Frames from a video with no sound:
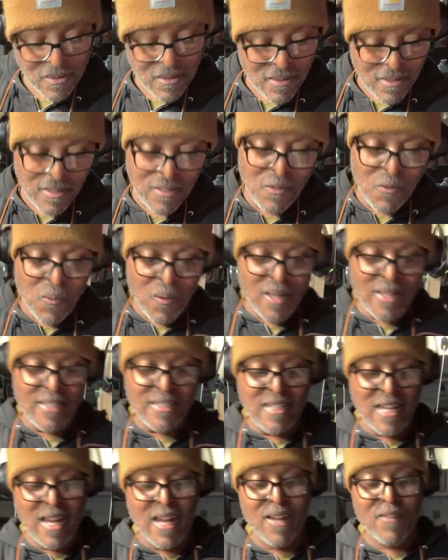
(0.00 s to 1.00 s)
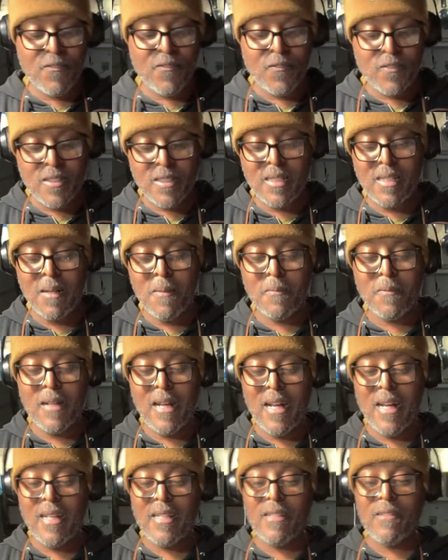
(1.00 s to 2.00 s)
you want it to have some
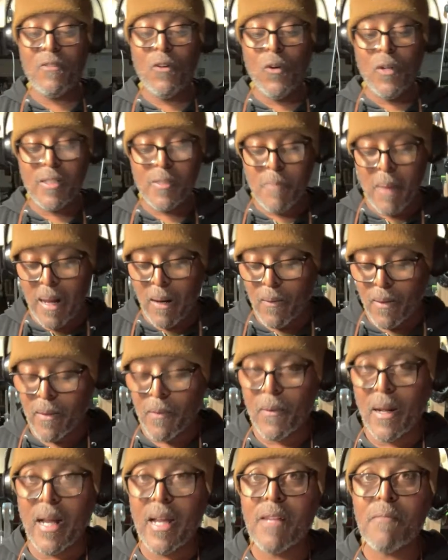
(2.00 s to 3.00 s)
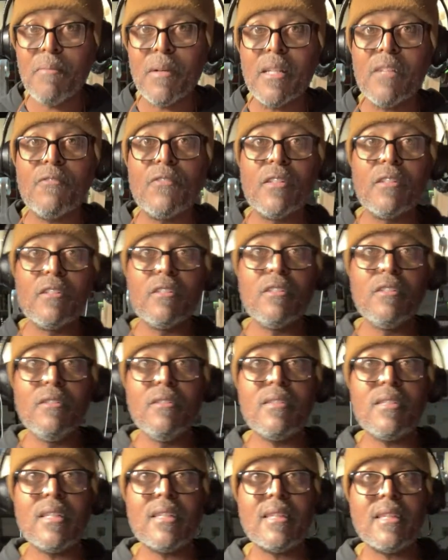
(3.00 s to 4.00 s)
kind of horsepower, right? But if you're
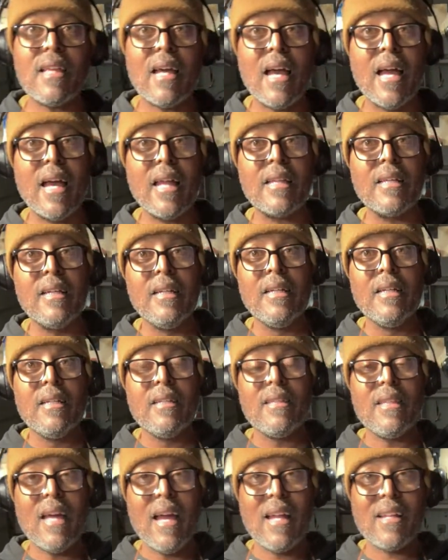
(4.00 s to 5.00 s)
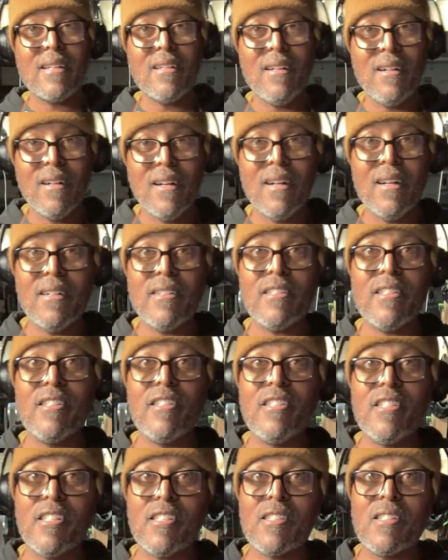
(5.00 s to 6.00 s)
using that car to
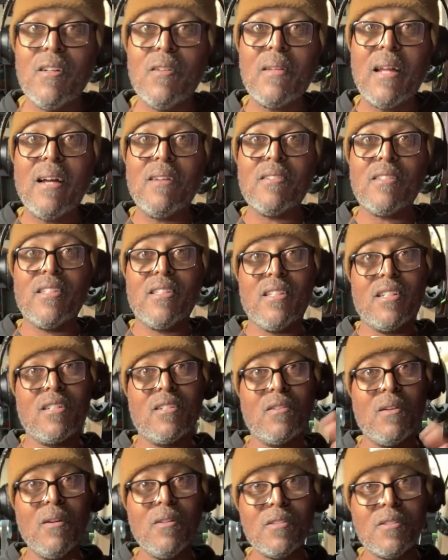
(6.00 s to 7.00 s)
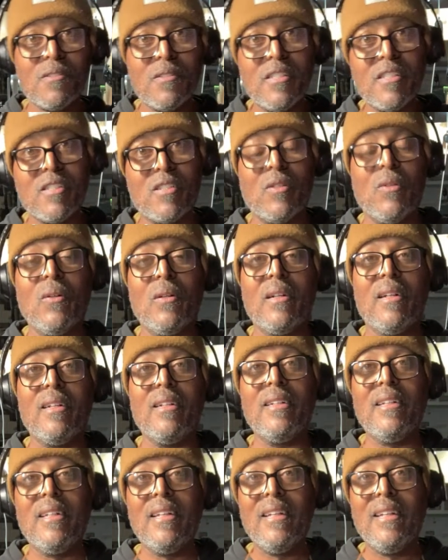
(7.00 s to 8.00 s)
just go down to the grocery
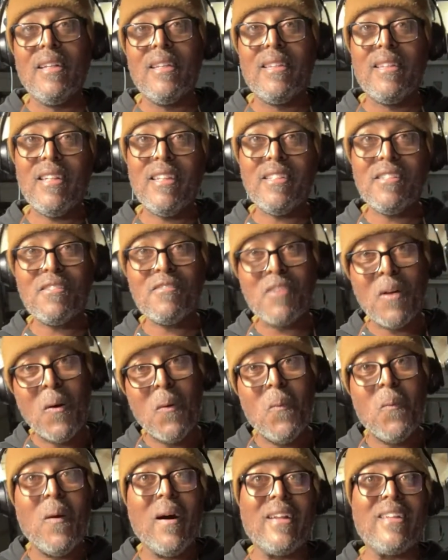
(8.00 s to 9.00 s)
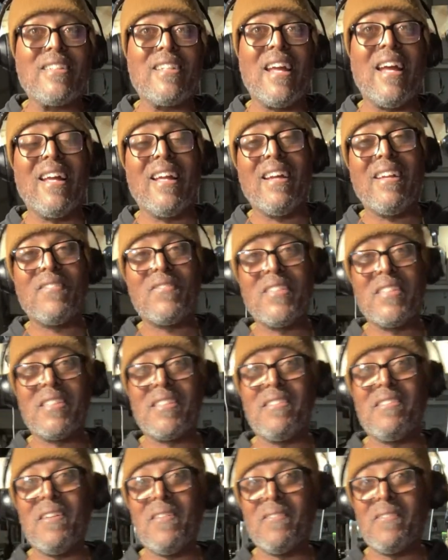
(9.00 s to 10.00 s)
store, then you don't want it to have
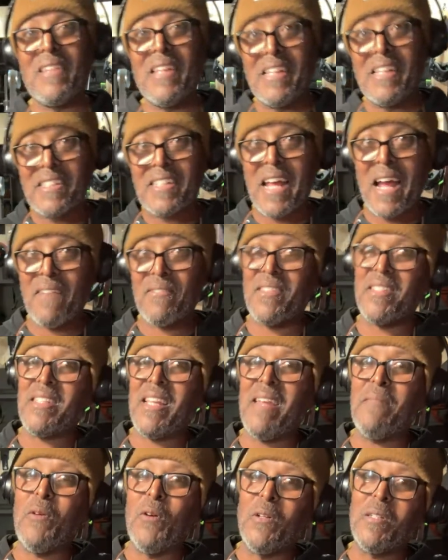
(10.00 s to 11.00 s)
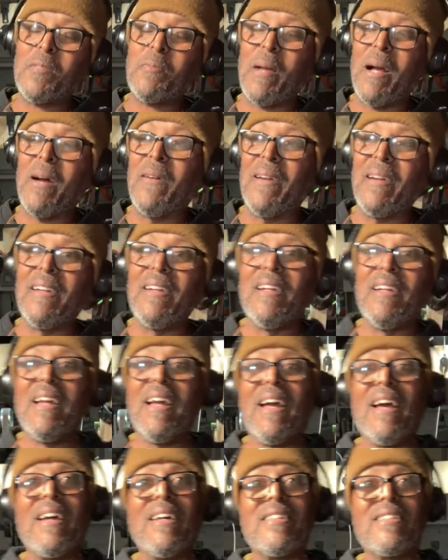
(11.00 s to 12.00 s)
you don't need it to have the same horsepower
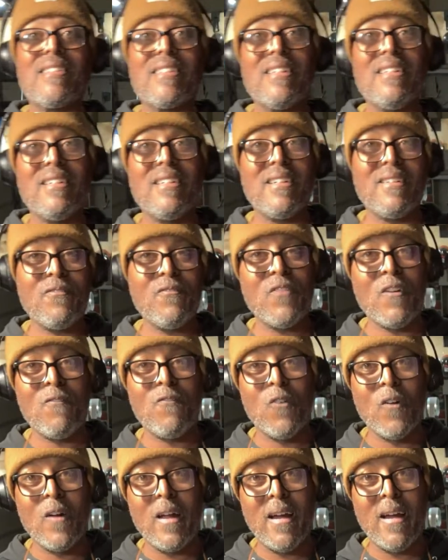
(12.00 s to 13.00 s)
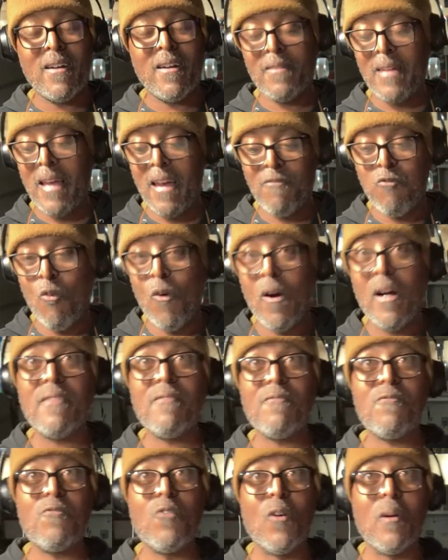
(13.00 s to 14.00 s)
as
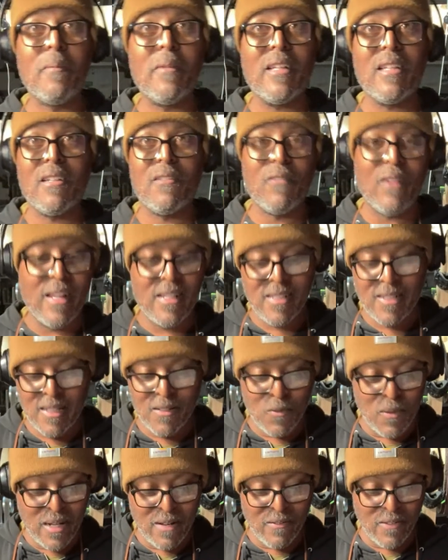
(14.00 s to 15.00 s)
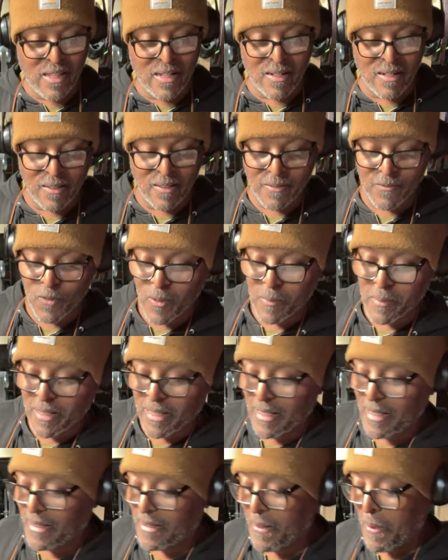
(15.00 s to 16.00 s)
F1 Formula racing, whatever they're called,
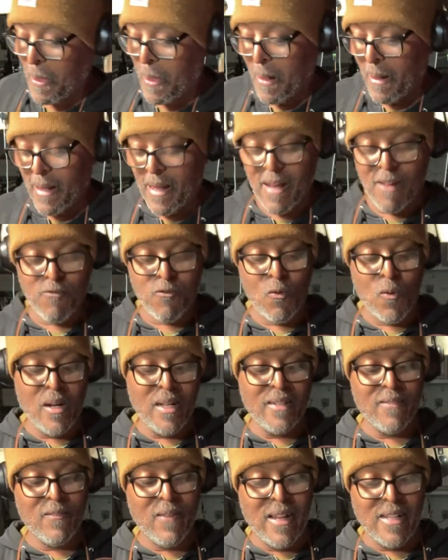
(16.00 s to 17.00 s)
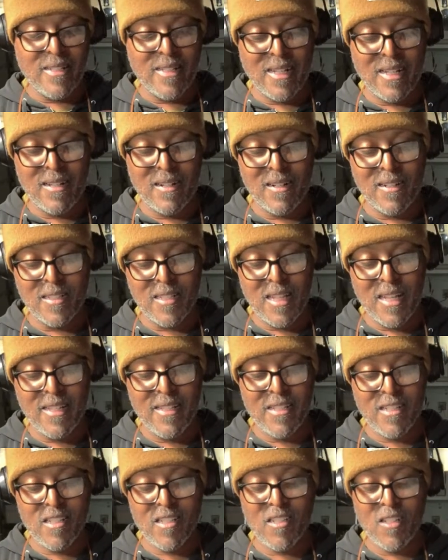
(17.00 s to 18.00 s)
Formula F1 racing cars. Like,
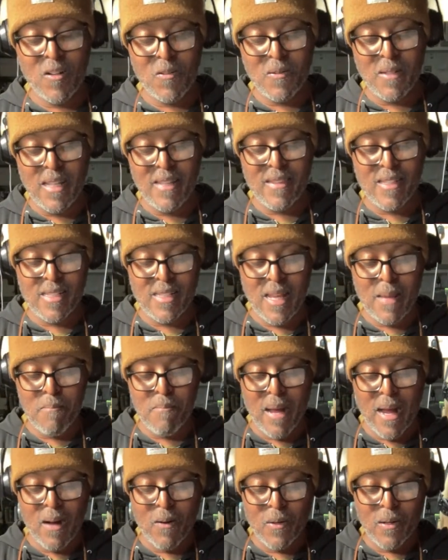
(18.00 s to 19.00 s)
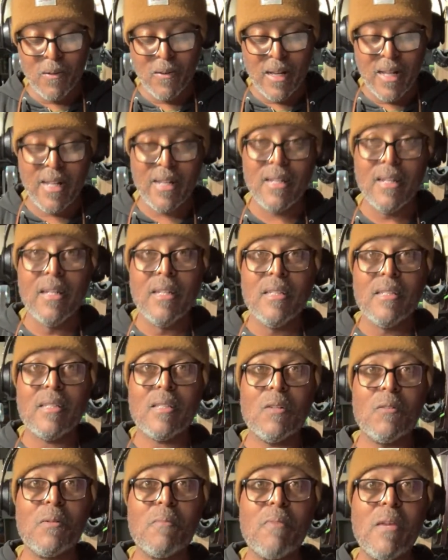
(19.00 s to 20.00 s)
you just don't need the same power, right?
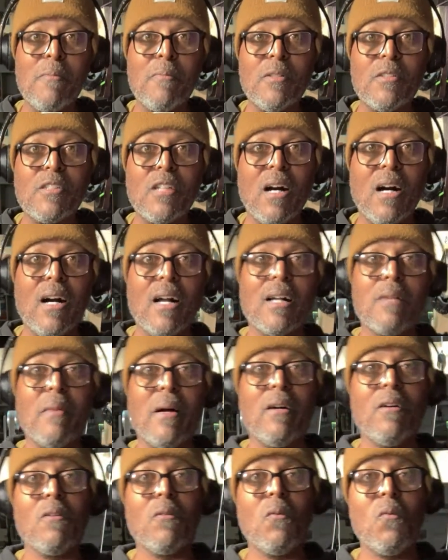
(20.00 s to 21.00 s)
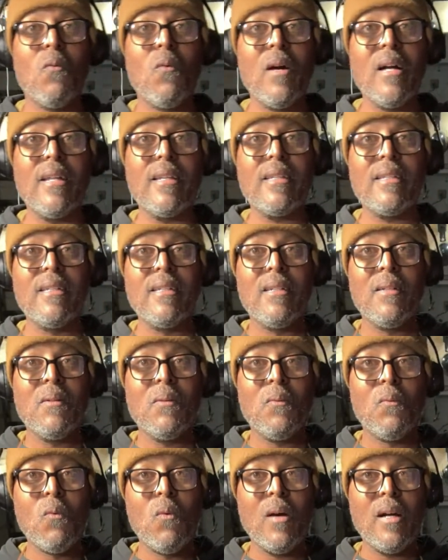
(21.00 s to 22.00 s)
So when people talk about what
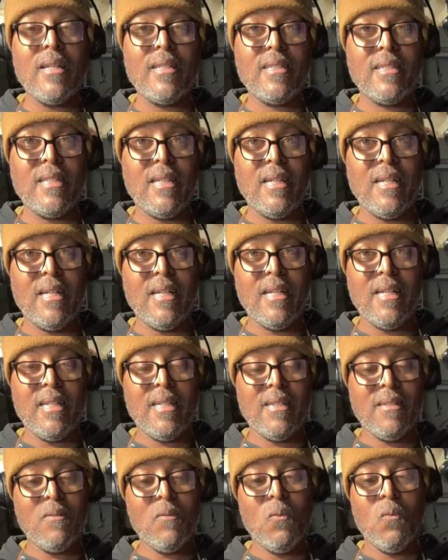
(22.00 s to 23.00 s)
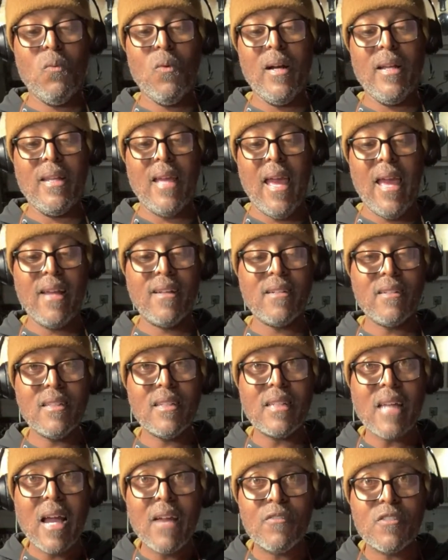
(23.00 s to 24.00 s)
angle a
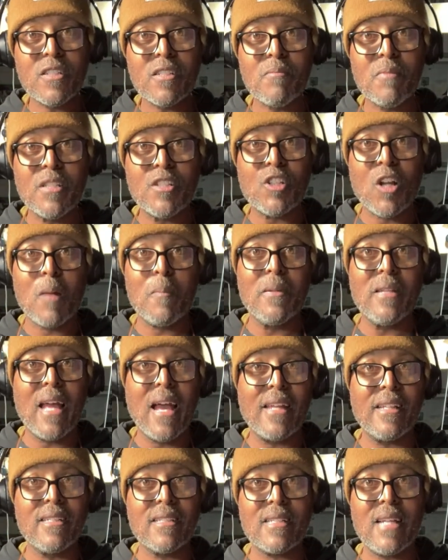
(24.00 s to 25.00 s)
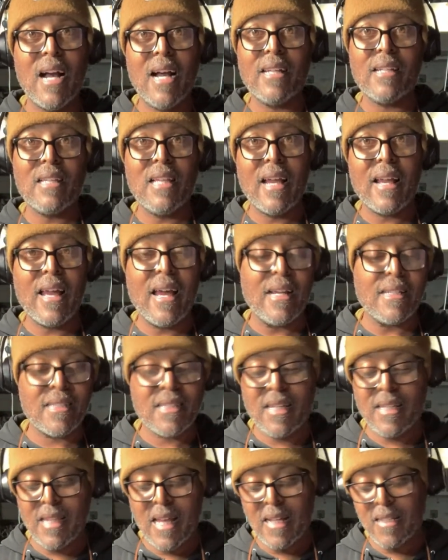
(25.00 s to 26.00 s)
knife should be sharpened at, it's kind of like
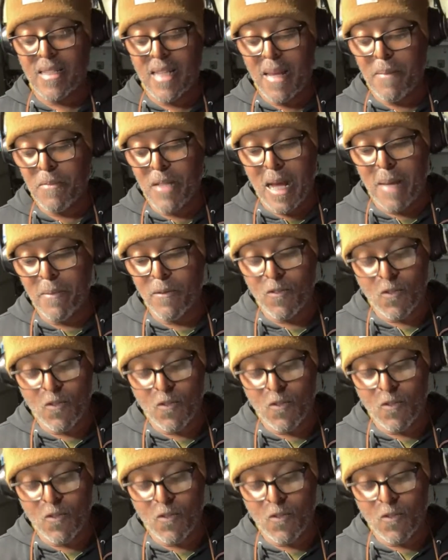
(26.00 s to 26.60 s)
asking that same type of